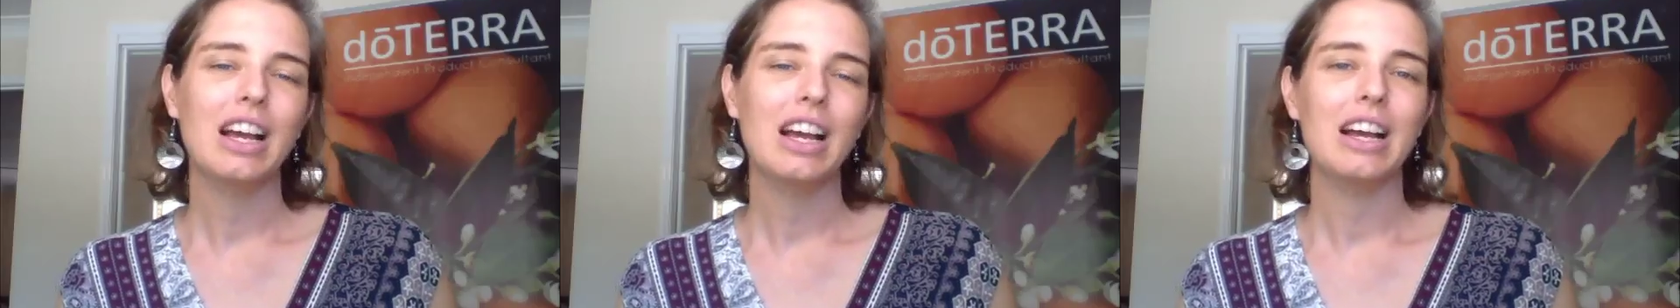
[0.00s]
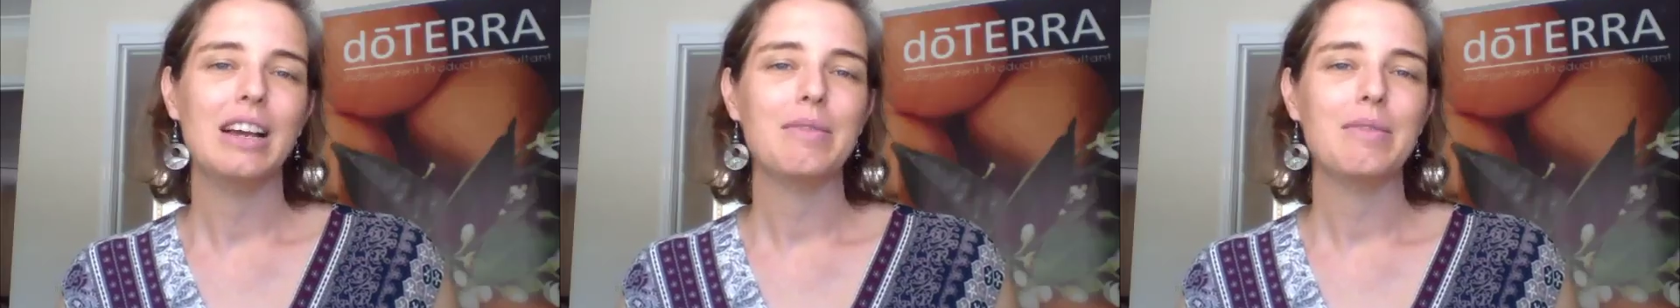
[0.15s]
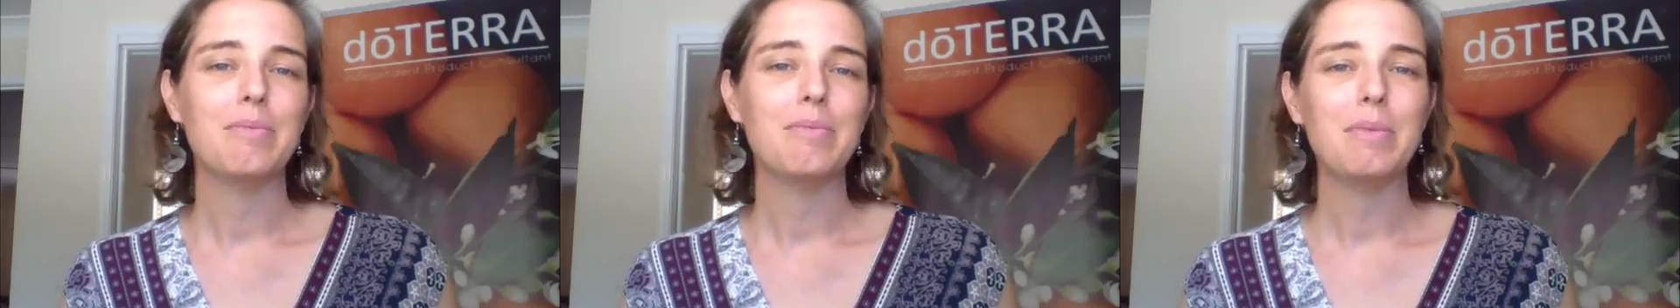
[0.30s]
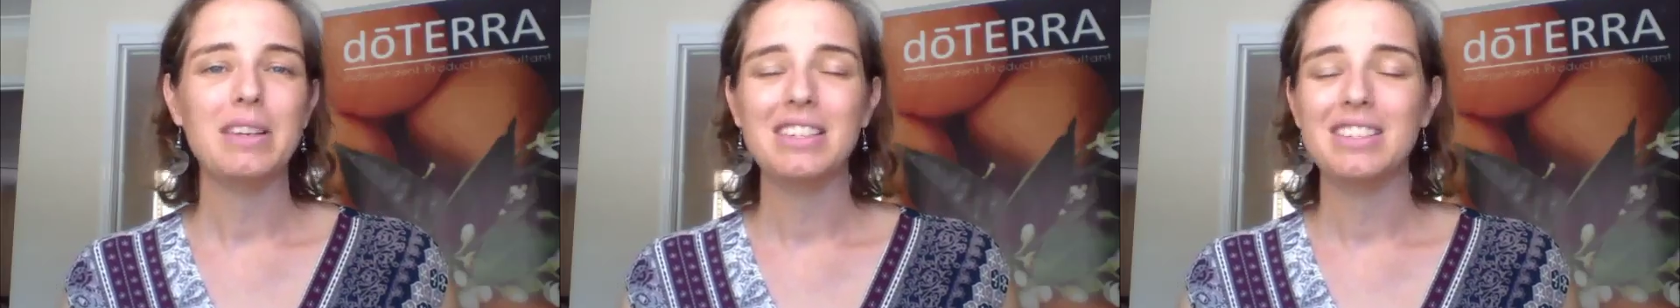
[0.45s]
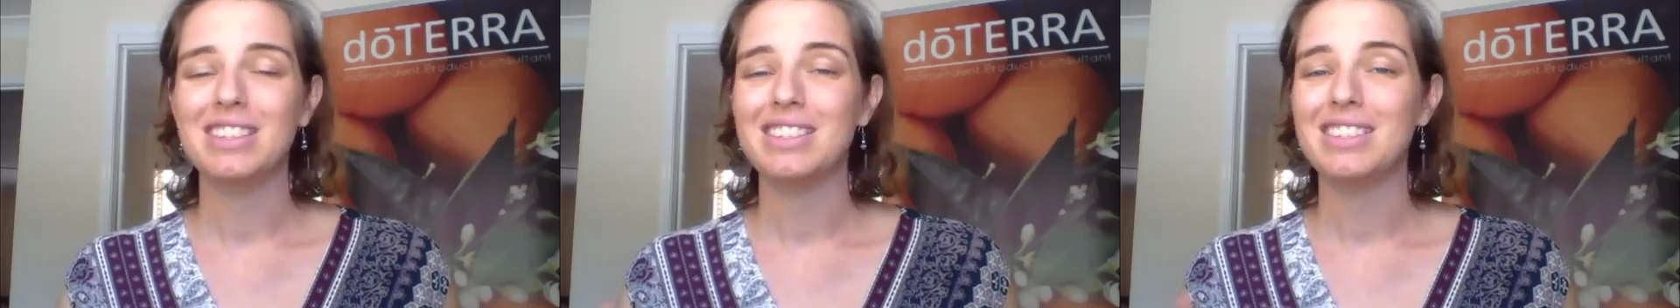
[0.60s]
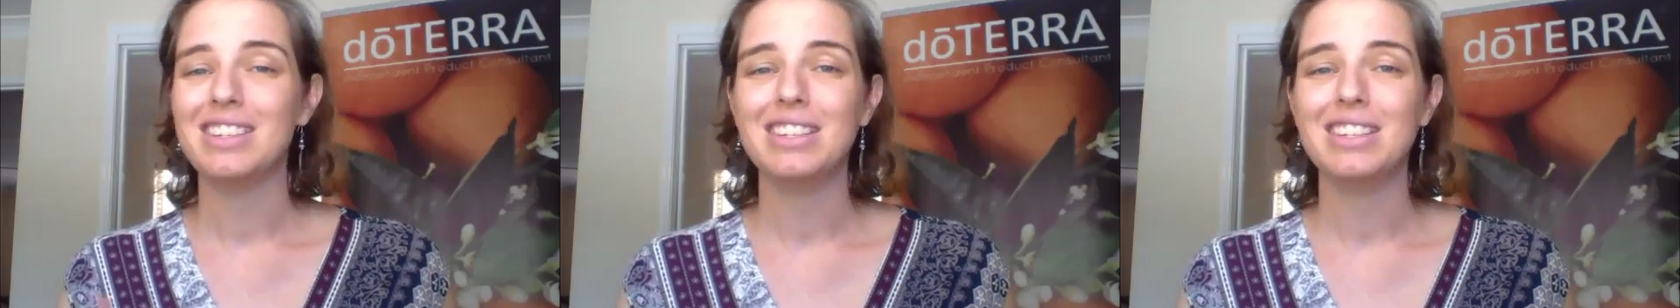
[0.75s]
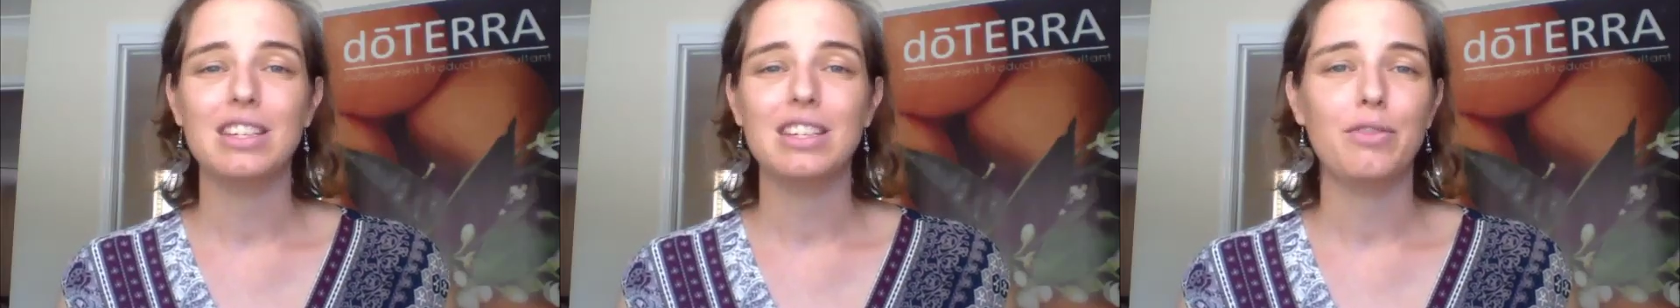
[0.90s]
but it's
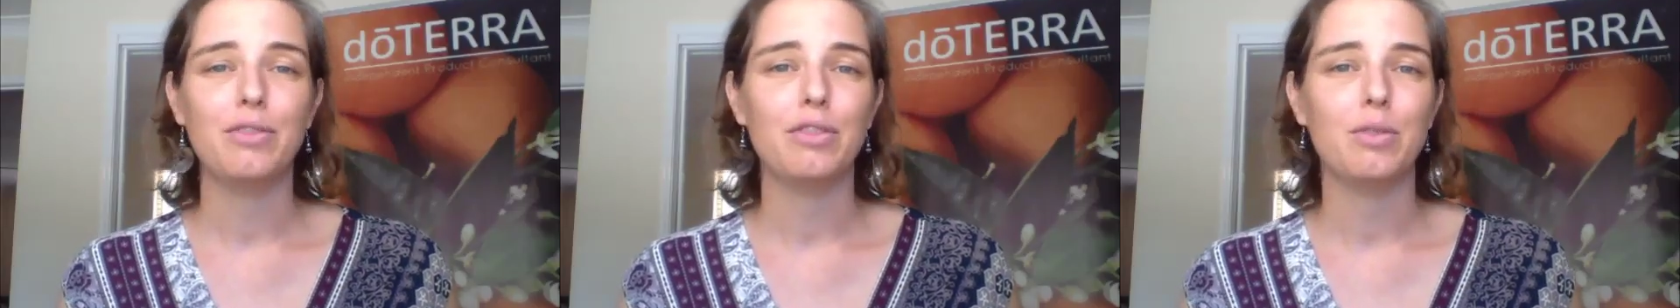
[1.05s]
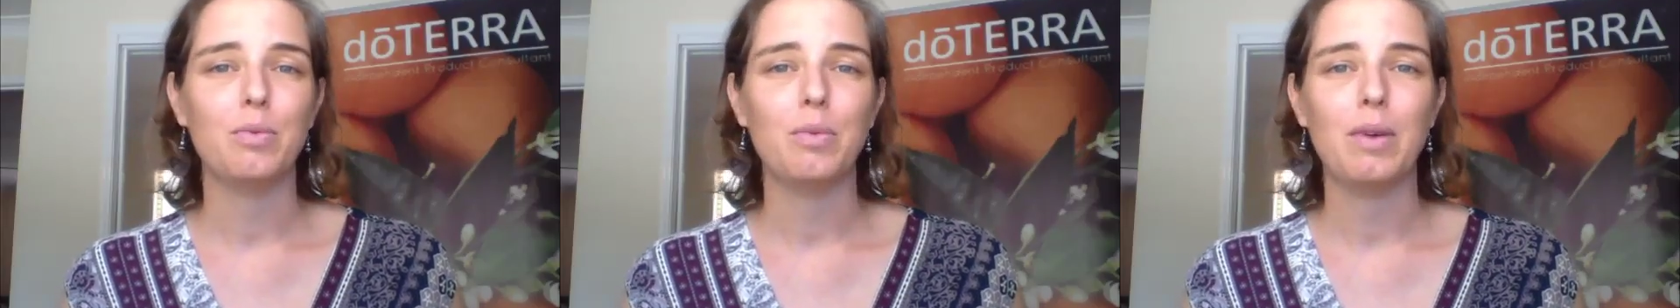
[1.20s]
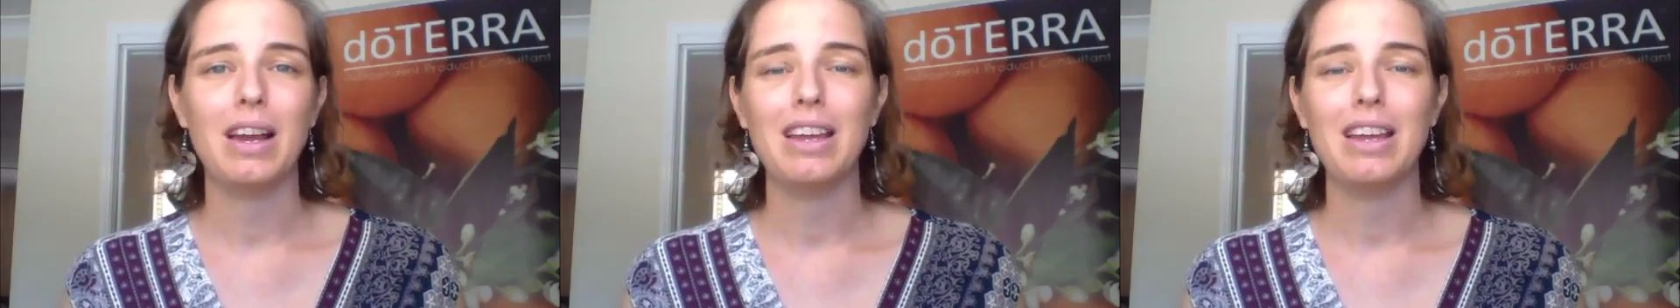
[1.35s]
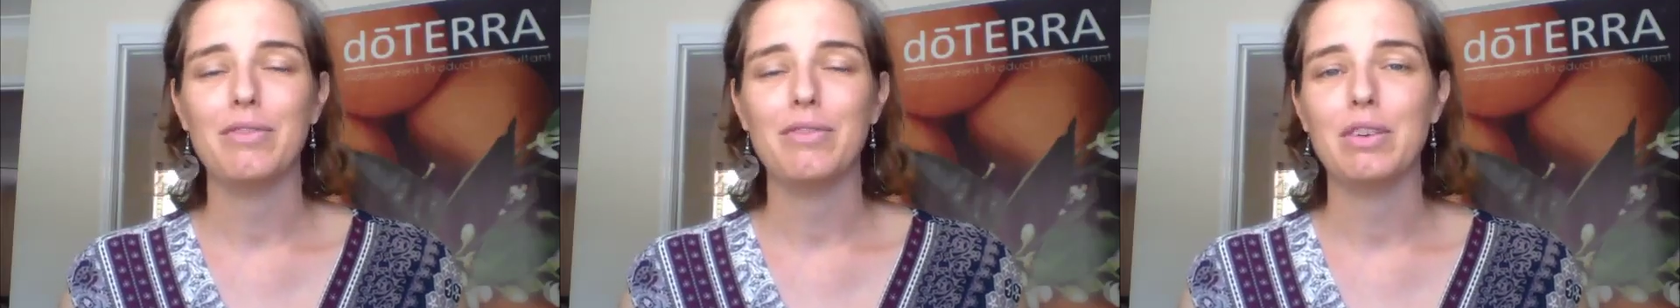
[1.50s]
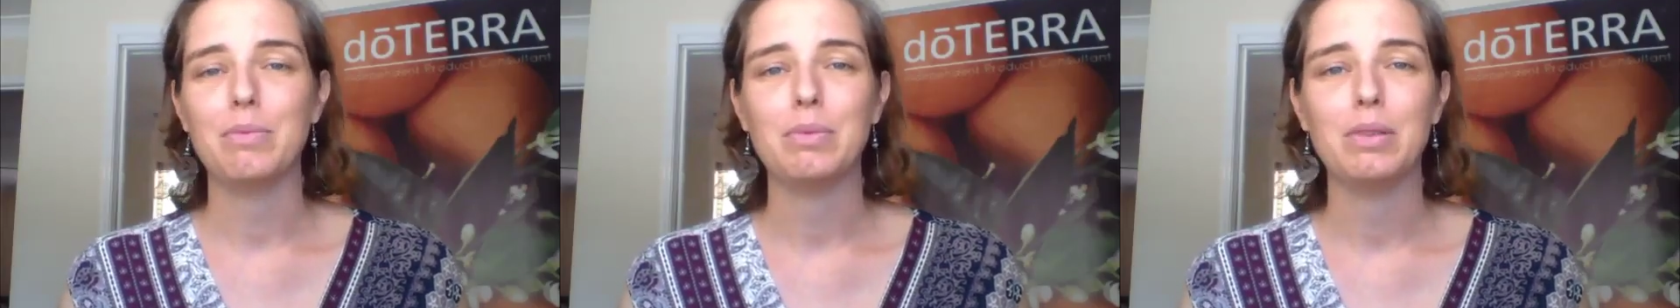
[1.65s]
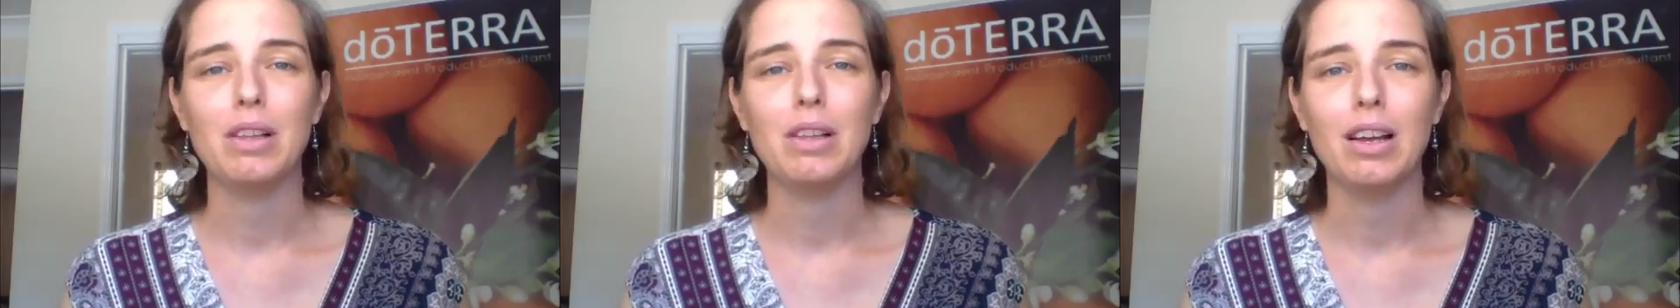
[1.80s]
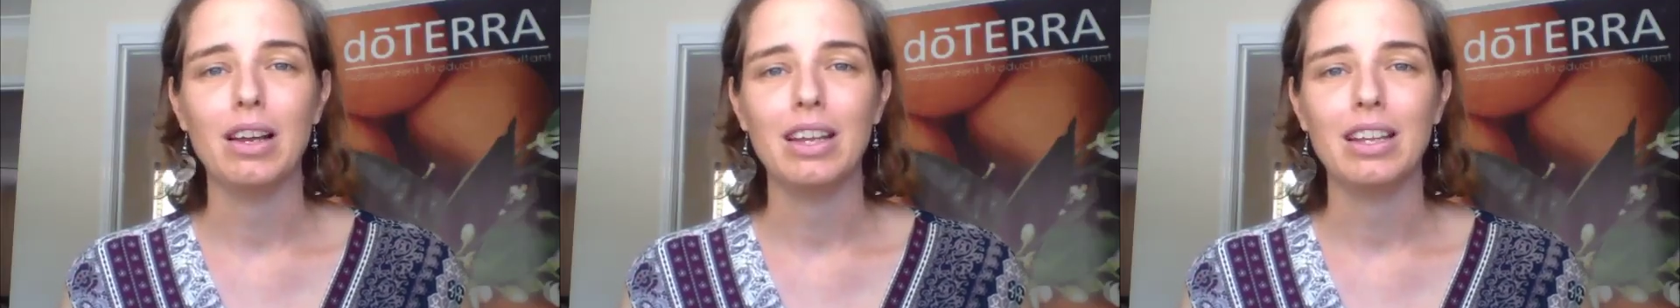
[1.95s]
just a different way of
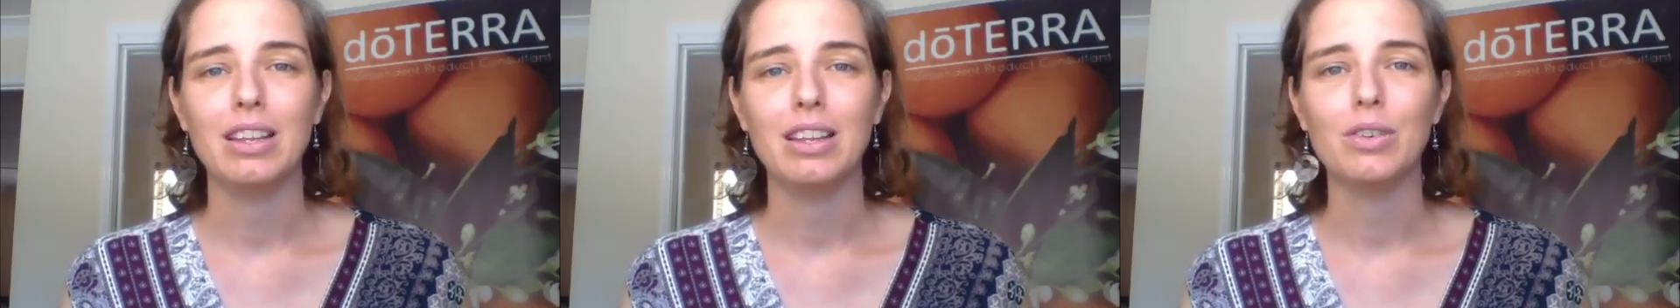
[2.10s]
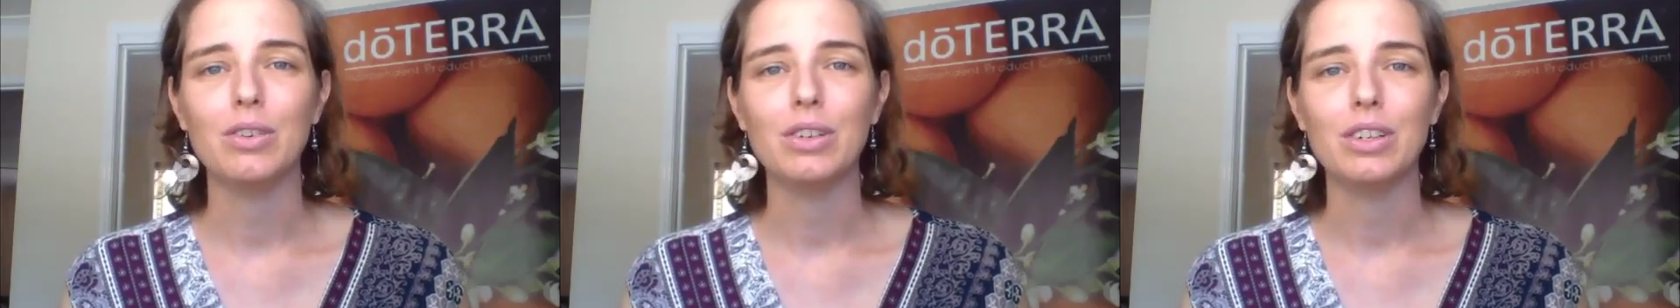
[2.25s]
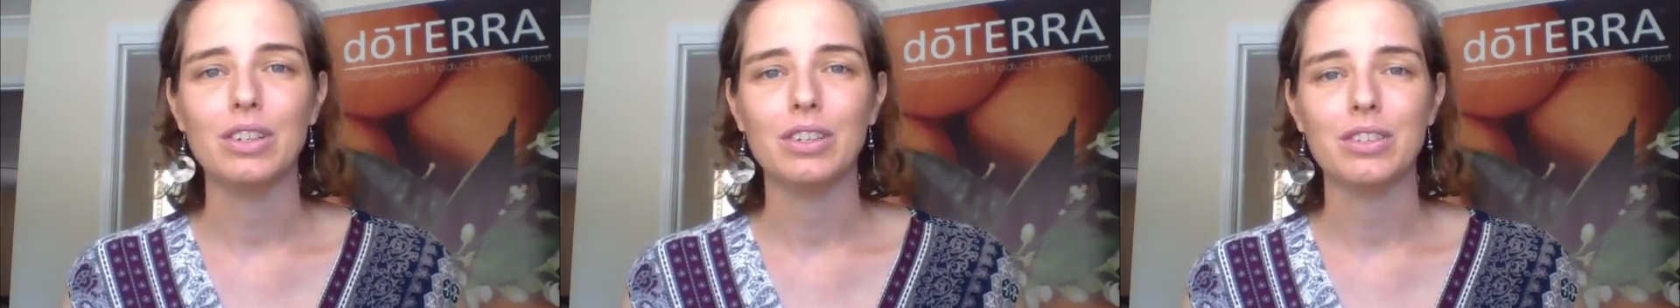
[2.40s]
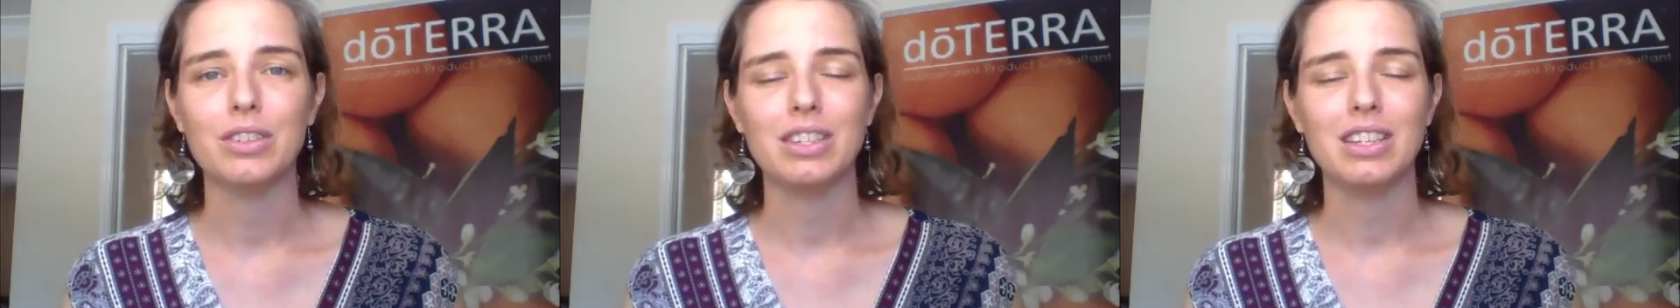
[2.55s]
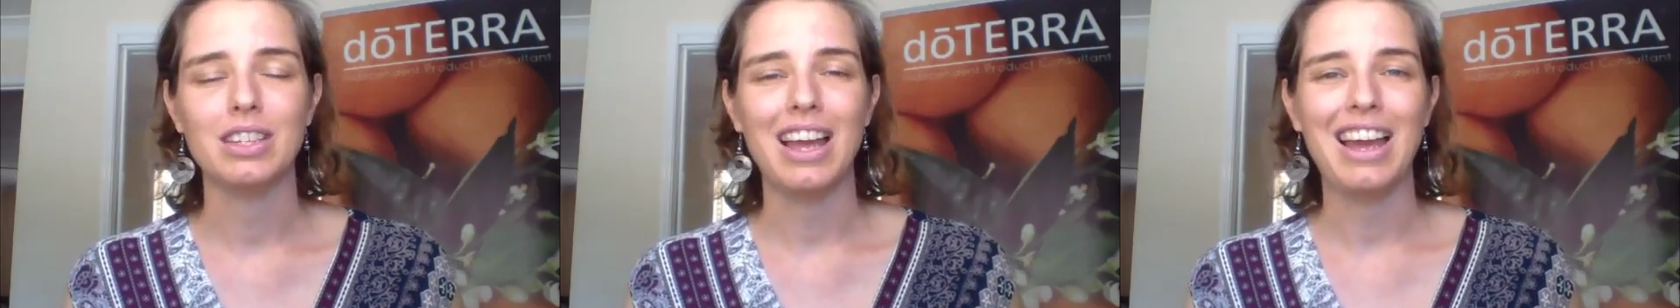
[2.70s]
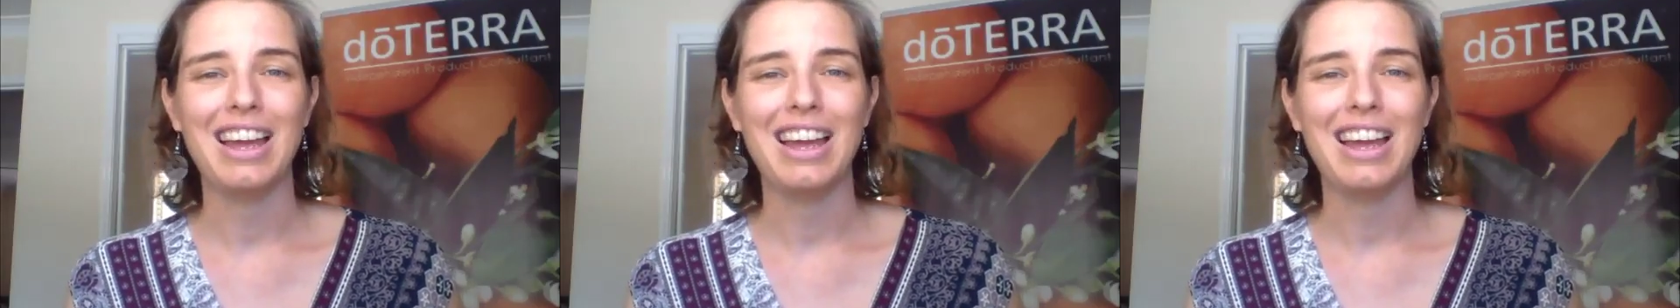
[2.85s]
applying the oils.